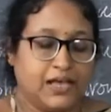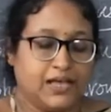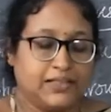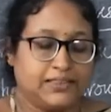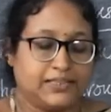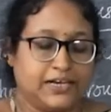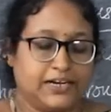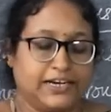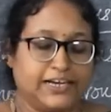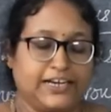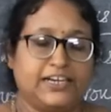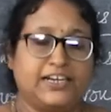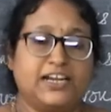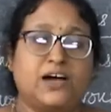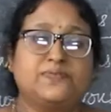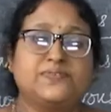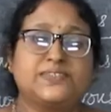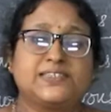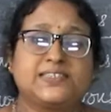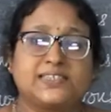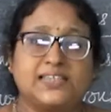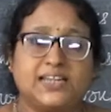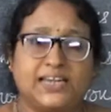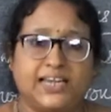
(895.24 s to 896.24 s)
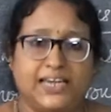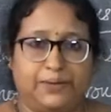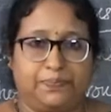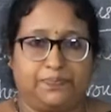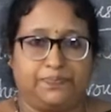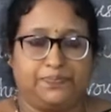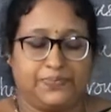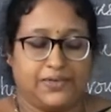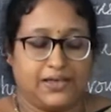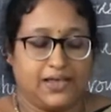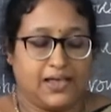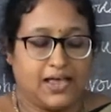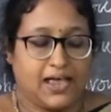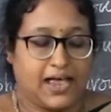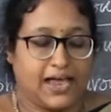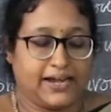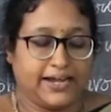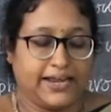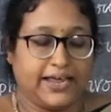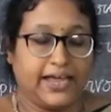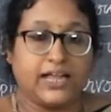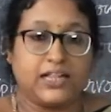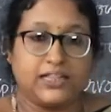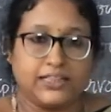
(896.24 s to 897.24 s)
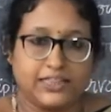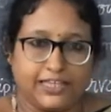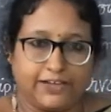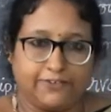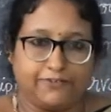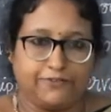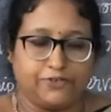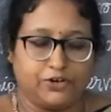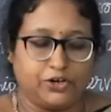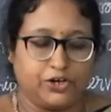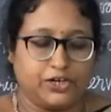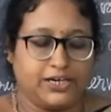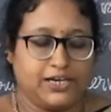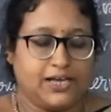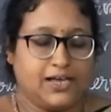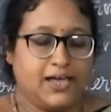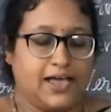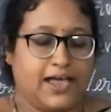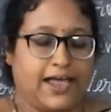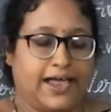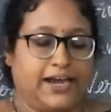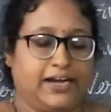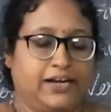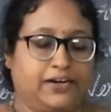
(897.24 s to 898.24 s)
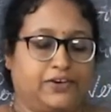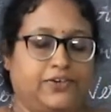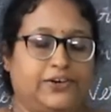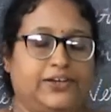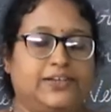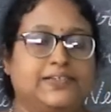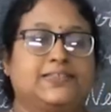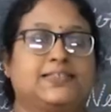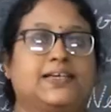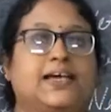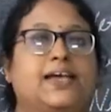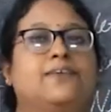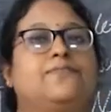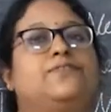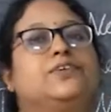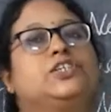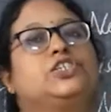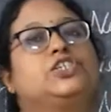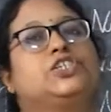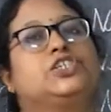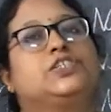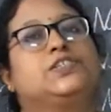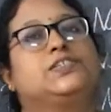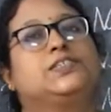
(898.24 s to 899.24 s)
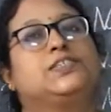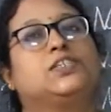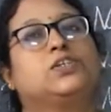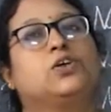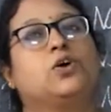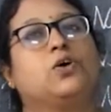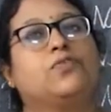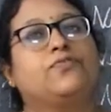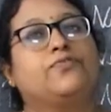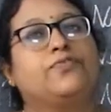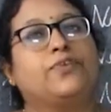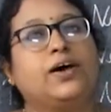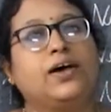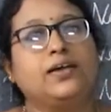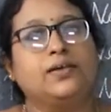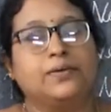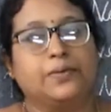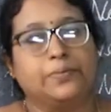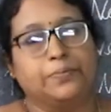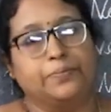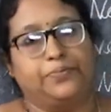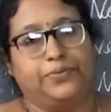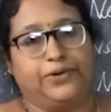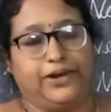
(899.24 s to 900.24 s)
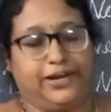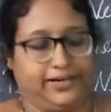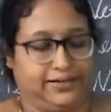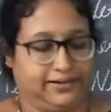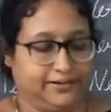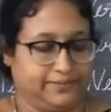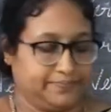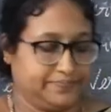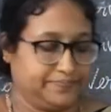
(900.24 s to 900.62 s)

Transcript: Then enough sleep and healthy food increase the efficiency of our brain.